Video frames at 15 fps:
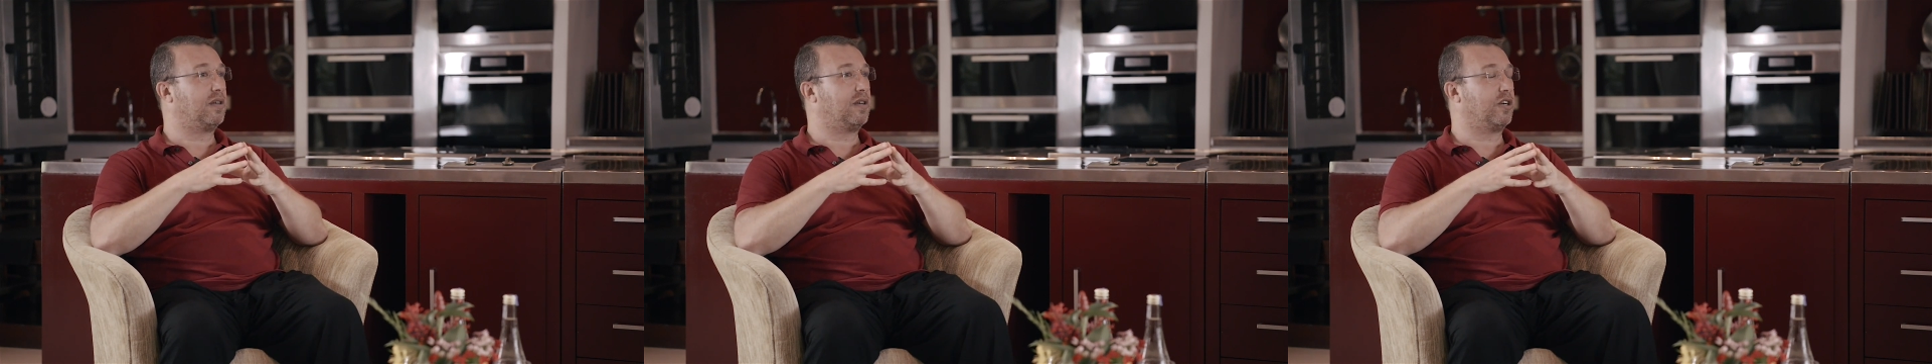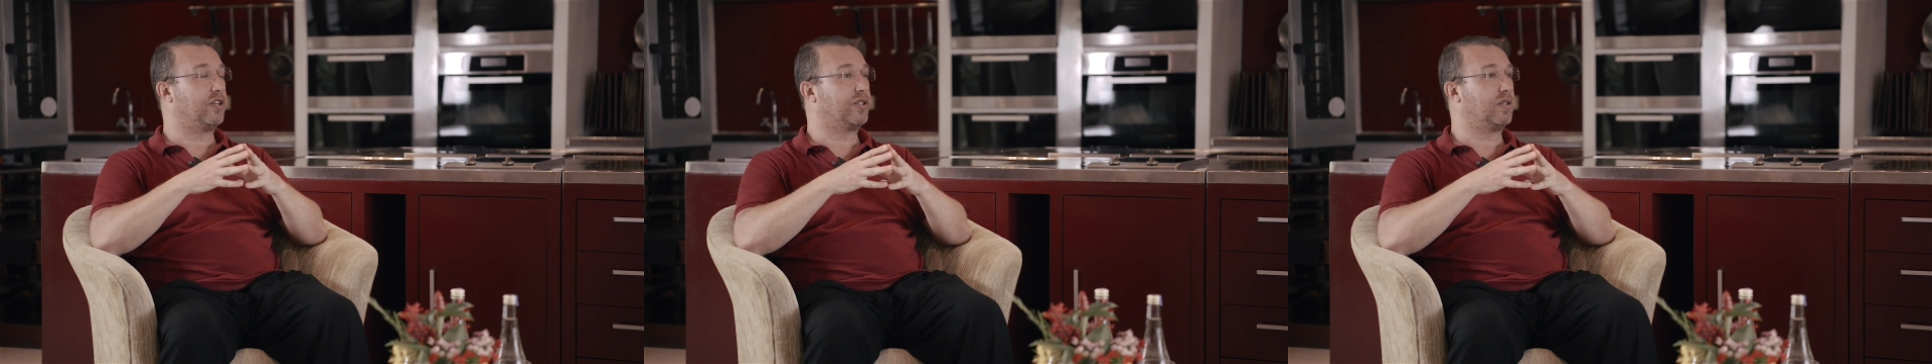
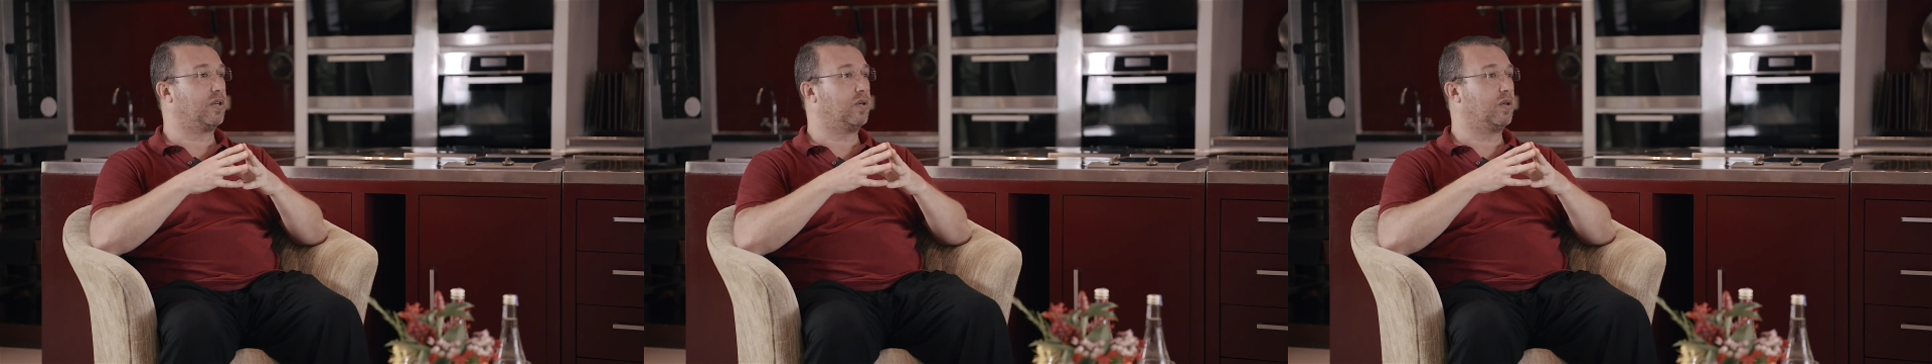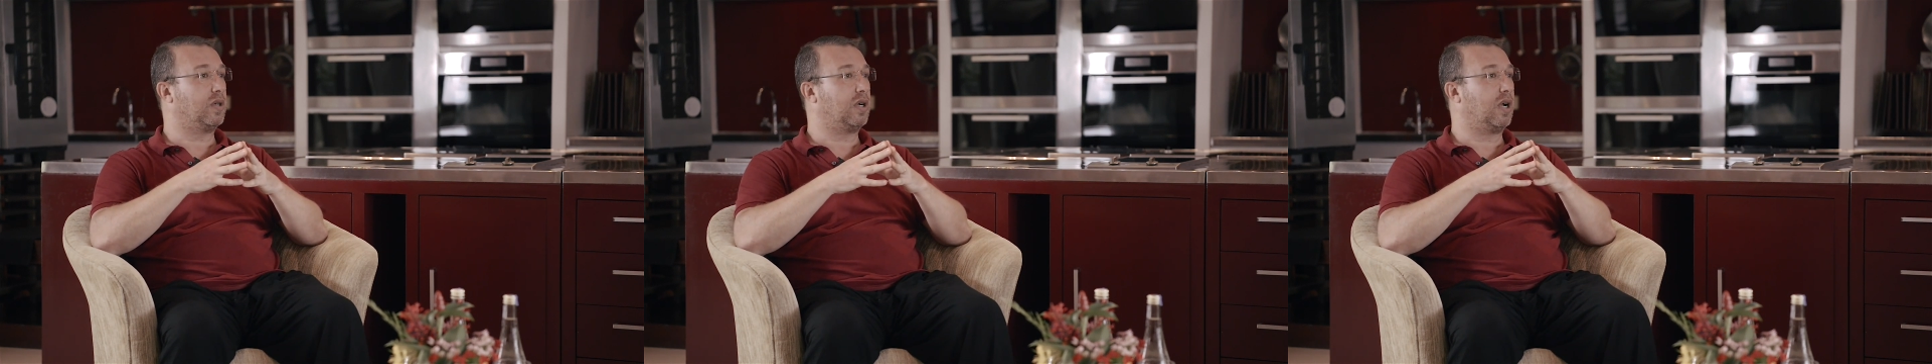
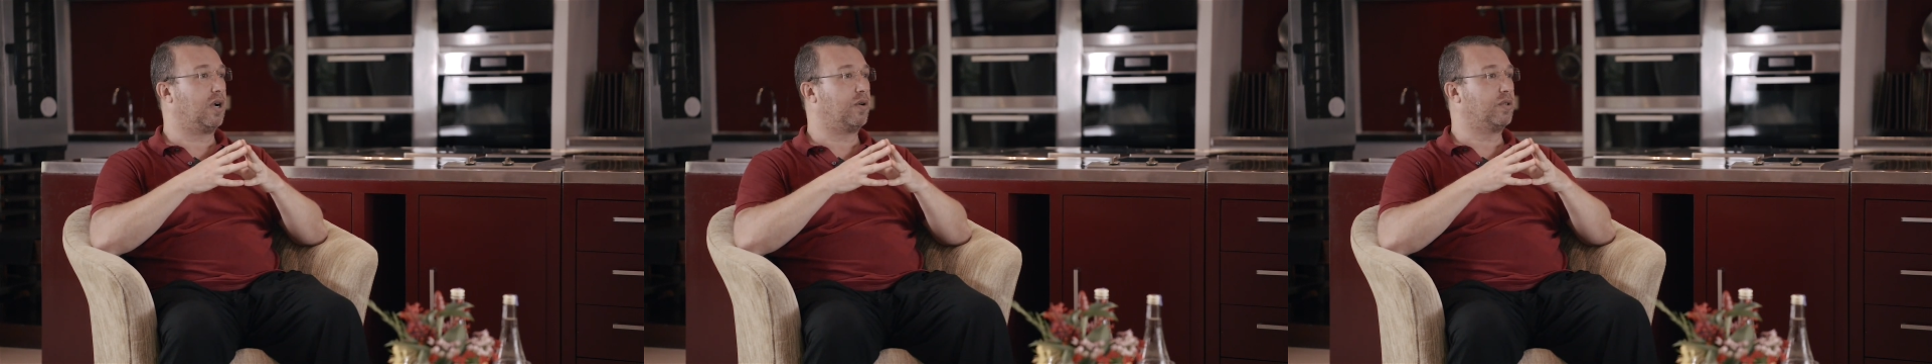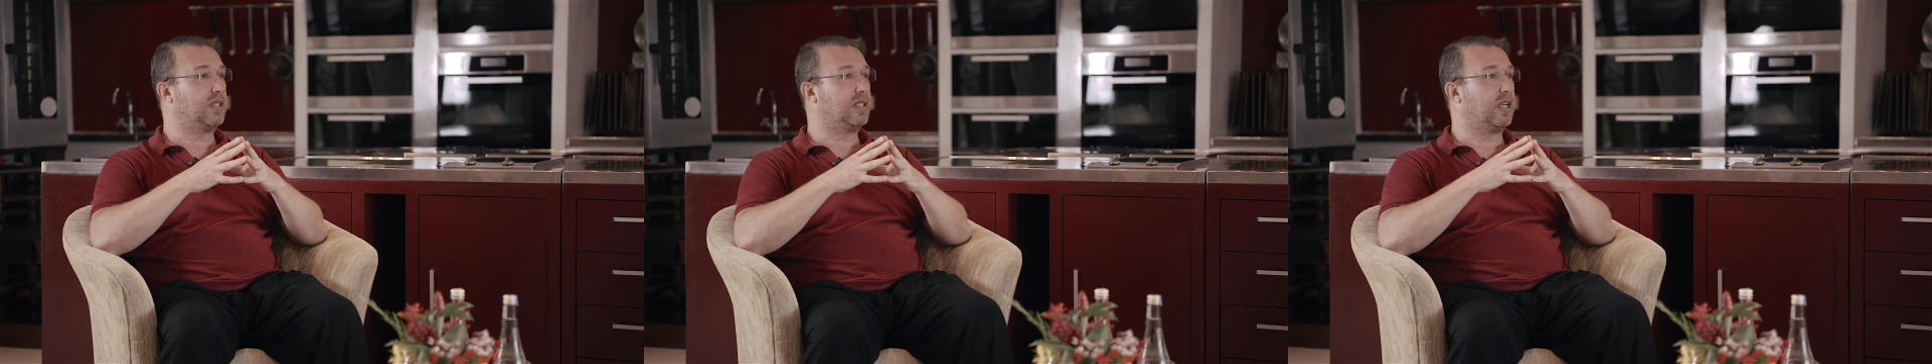also I
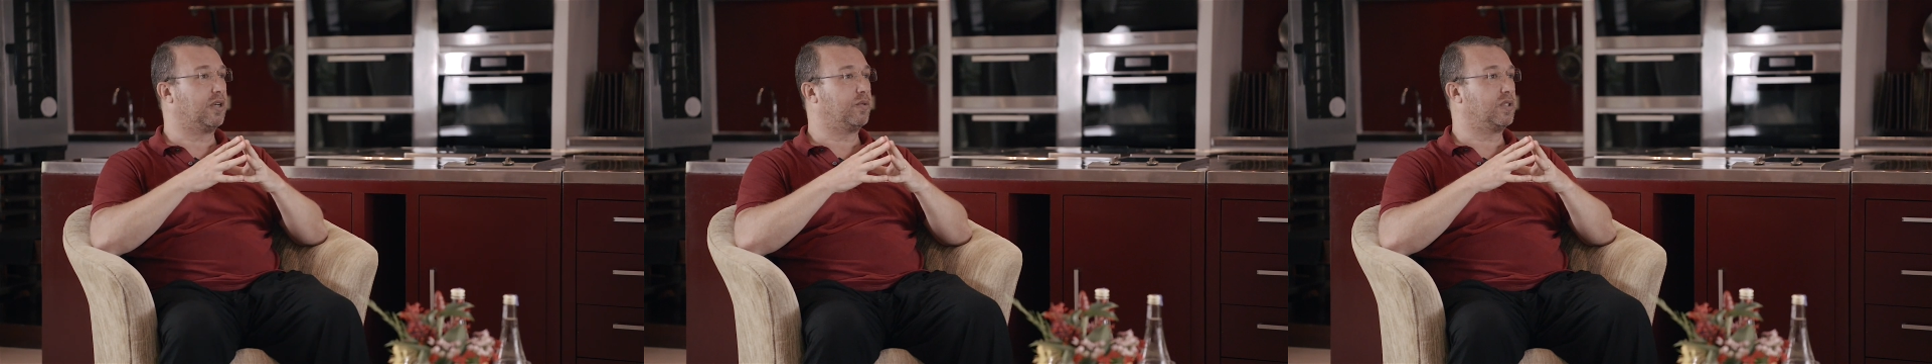would say